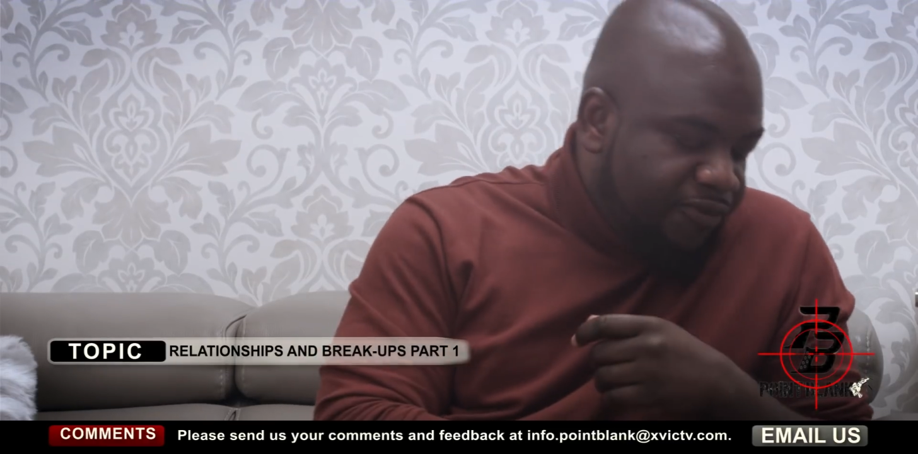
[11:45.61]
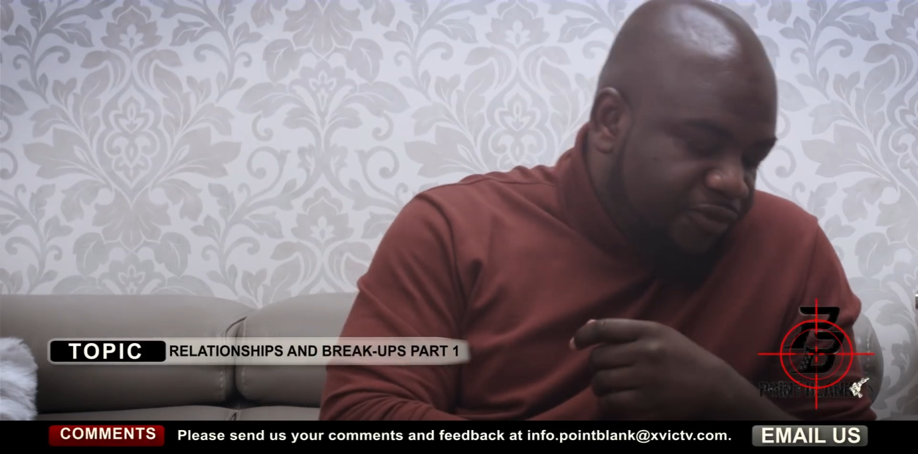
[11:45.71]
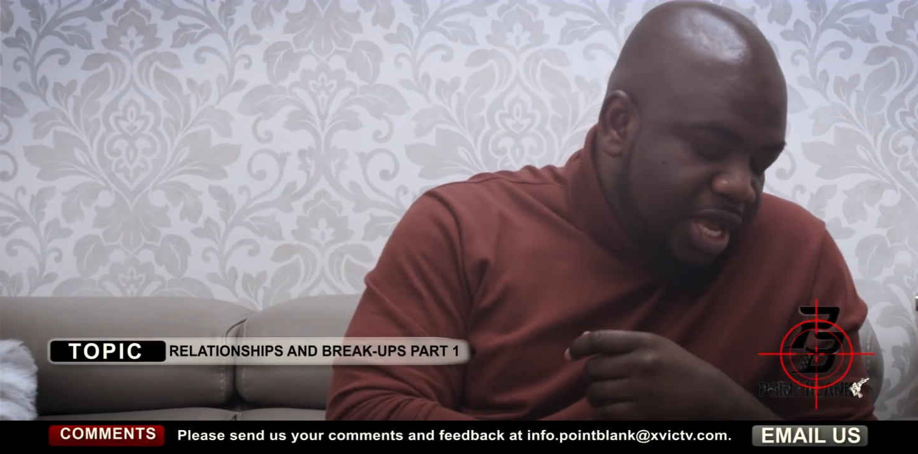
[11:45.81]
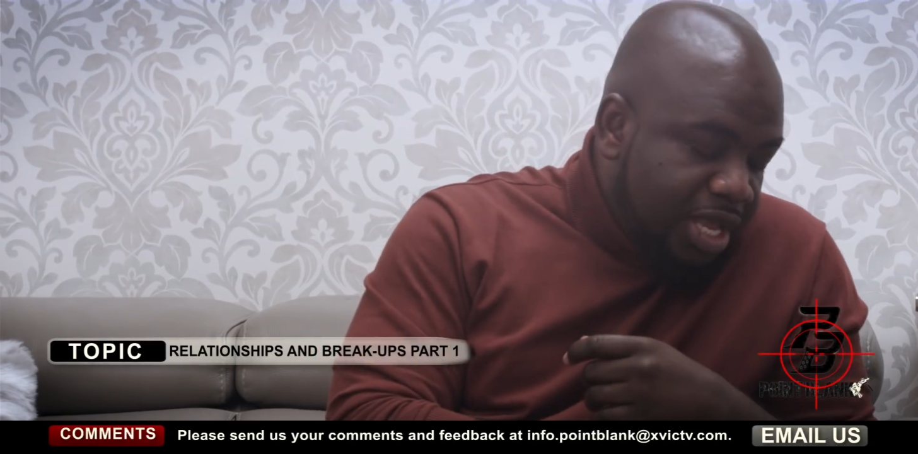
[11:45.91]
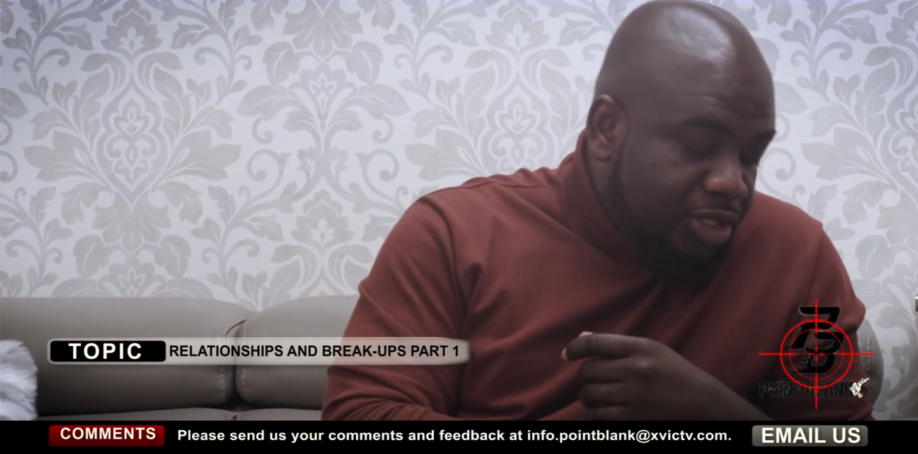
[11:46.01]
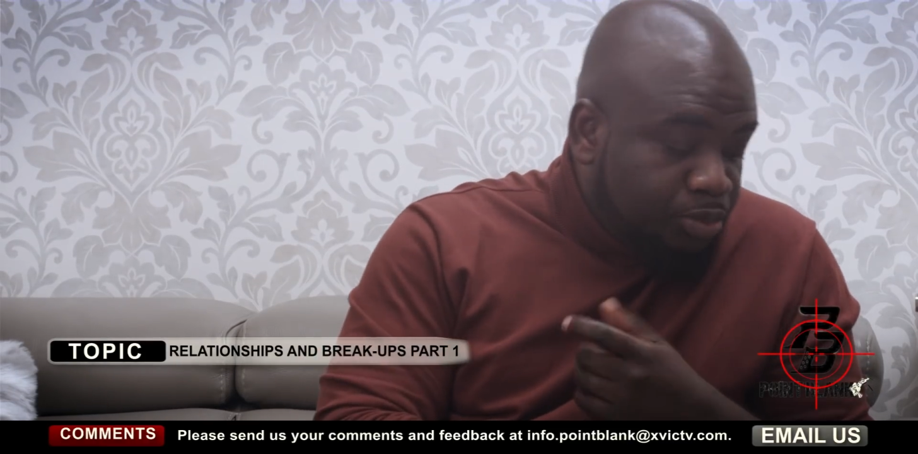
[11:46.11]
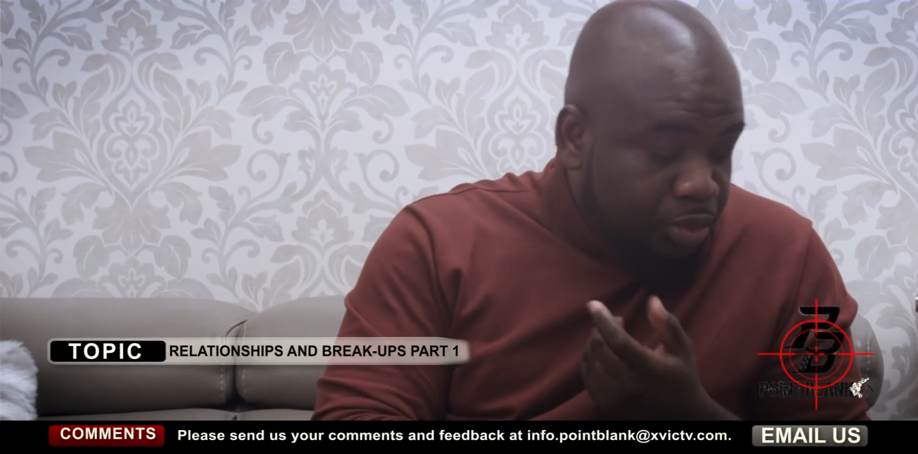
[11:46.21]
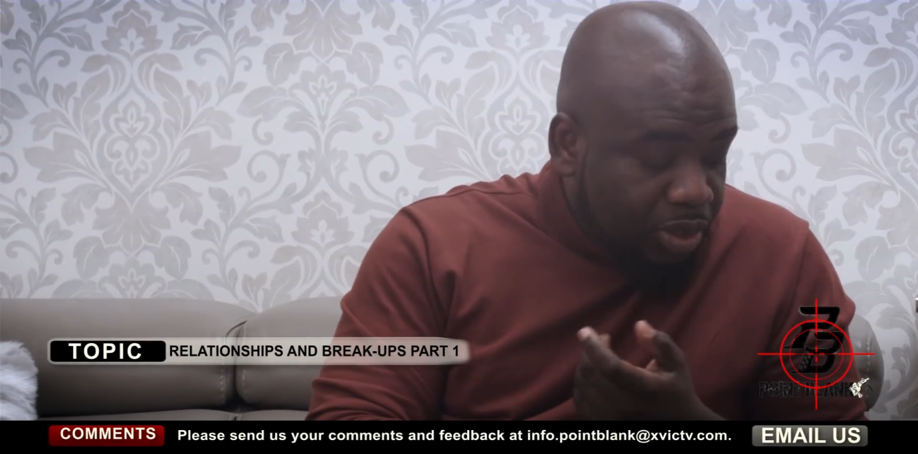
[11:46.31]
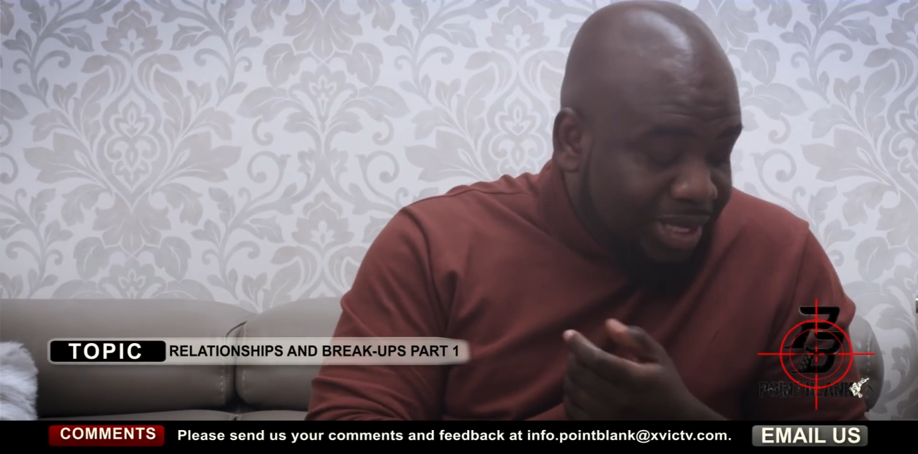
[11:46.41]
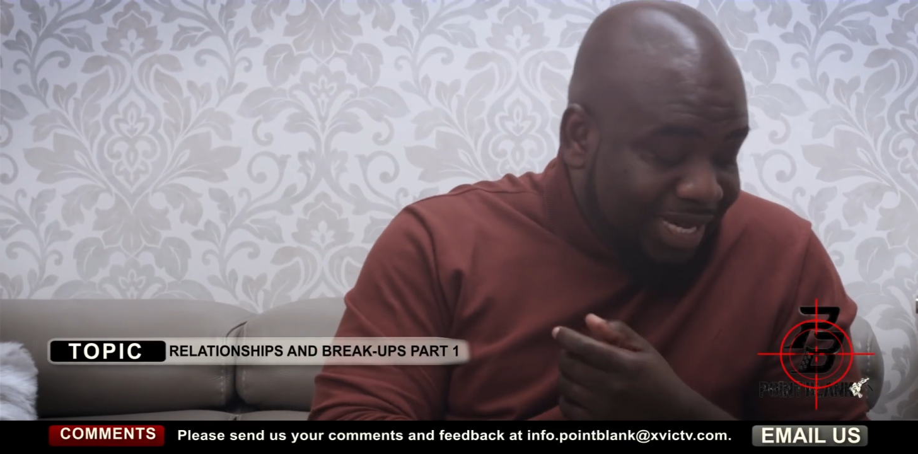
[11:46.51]
Afia
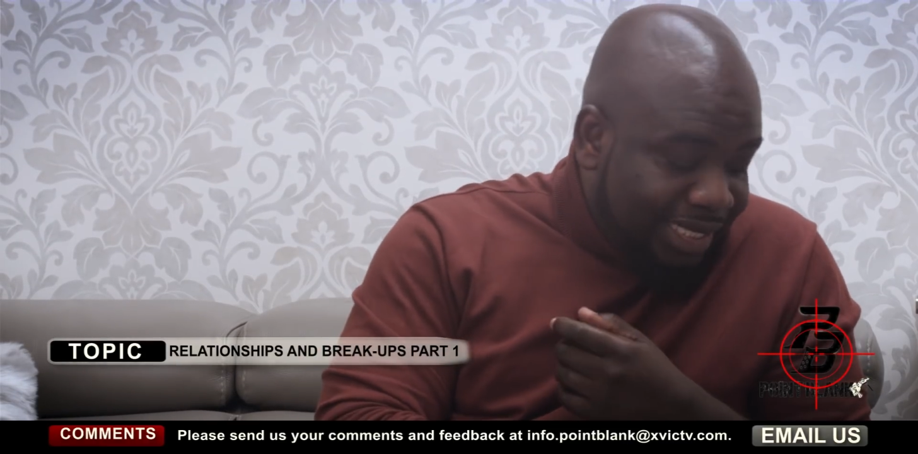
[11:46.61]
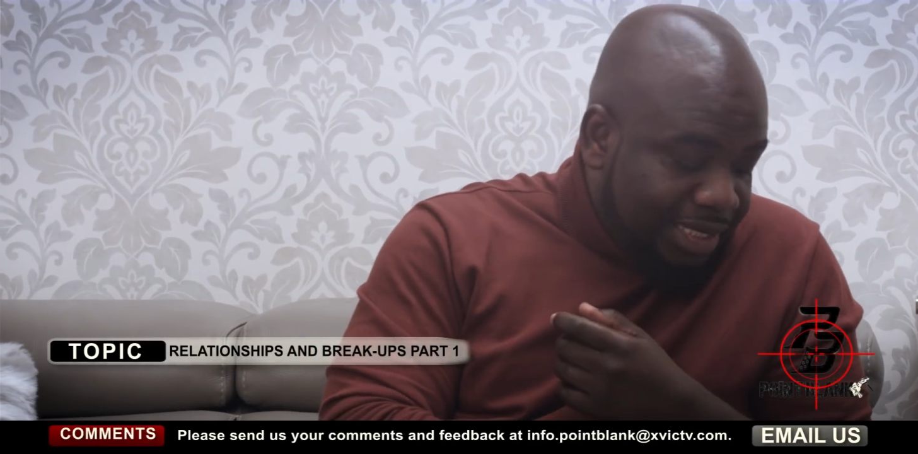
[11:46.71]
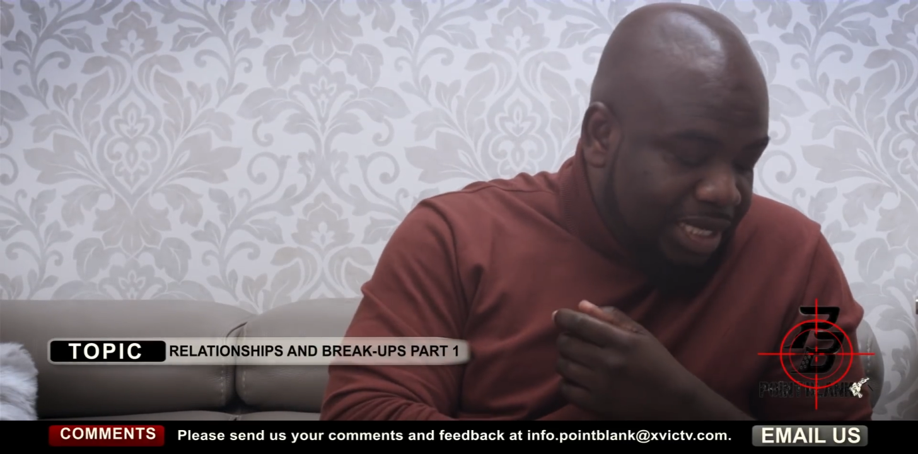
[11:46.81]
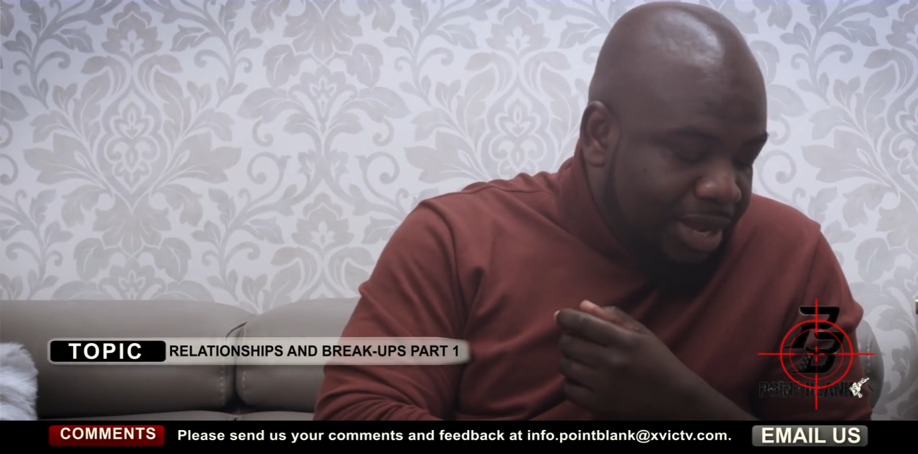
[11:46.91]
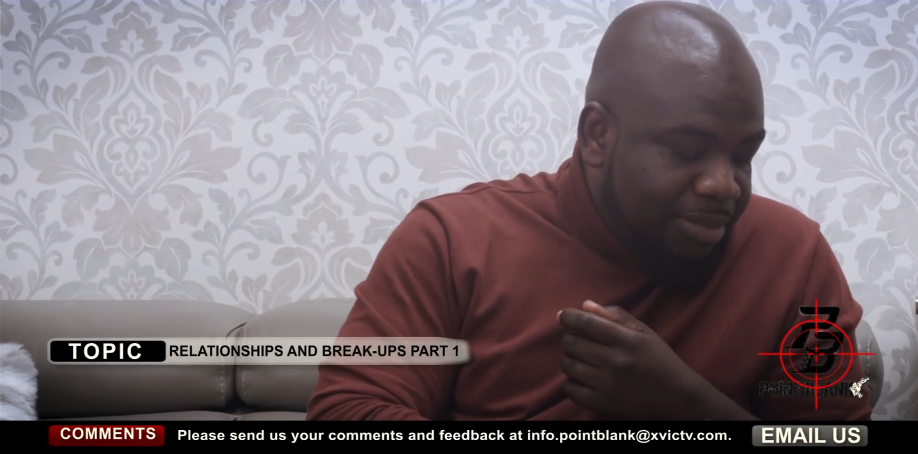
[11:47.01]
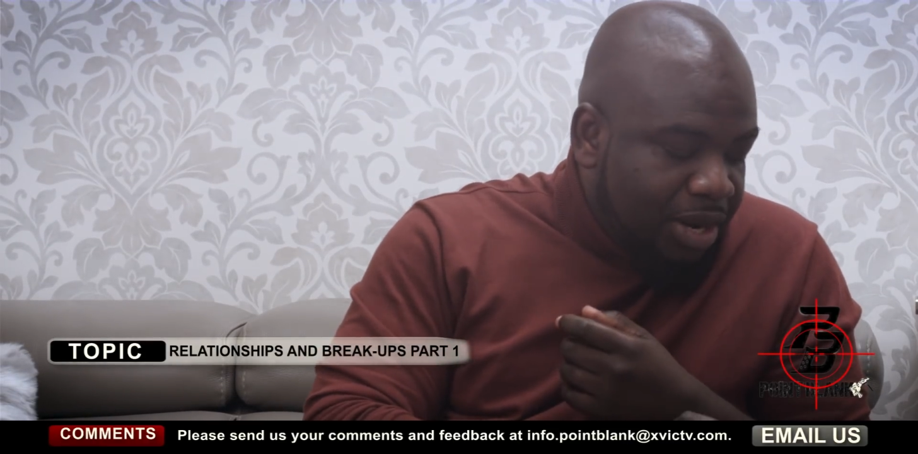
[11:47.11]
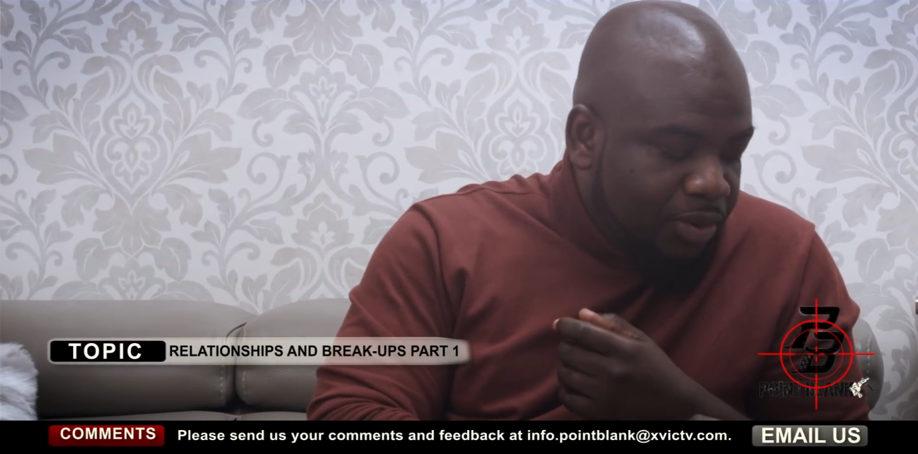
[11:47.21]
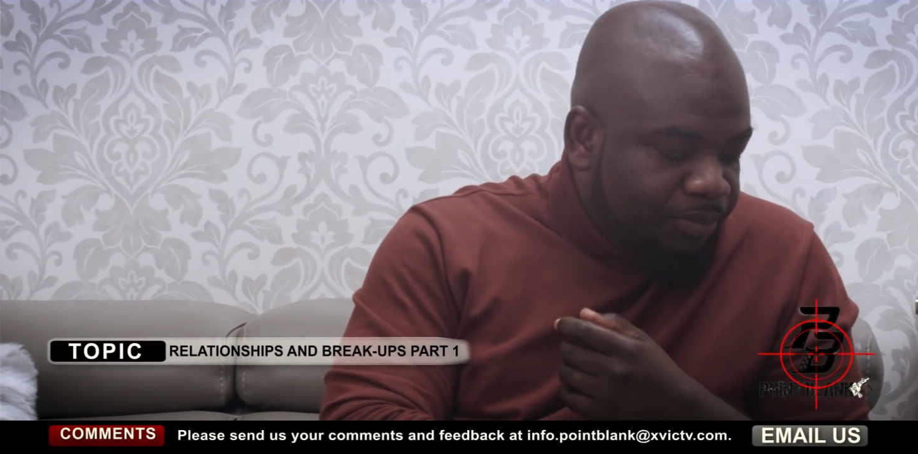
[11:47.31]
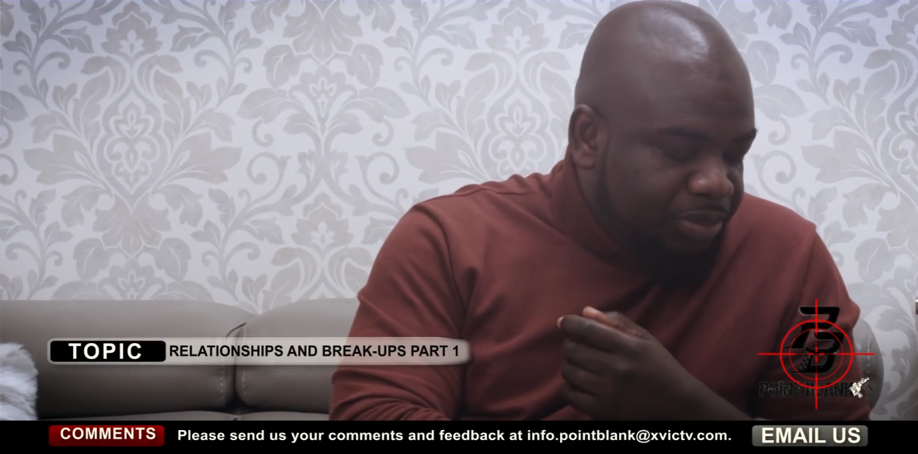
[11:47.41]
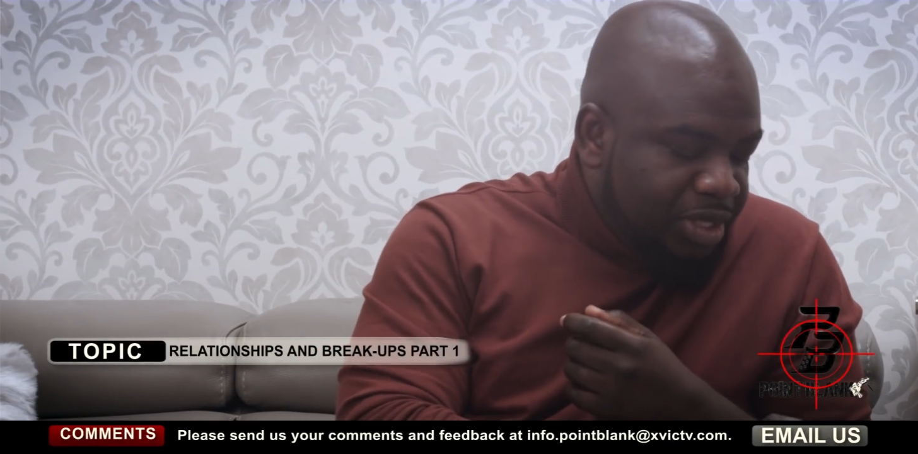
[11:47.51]
spoke lengthily about